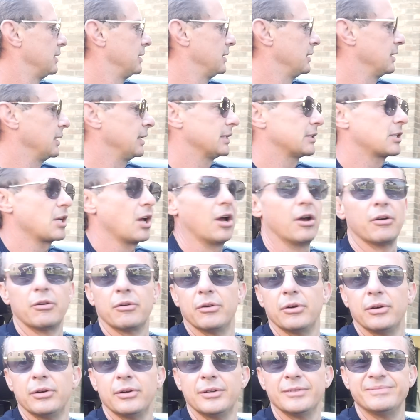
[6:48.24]
Let's go.
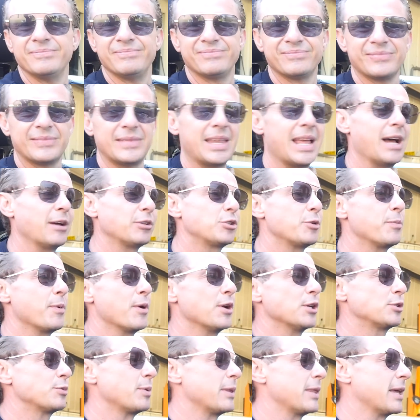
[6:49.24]
Now, to be
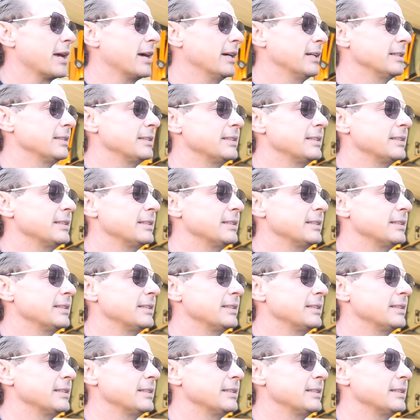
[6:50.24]
honest with you,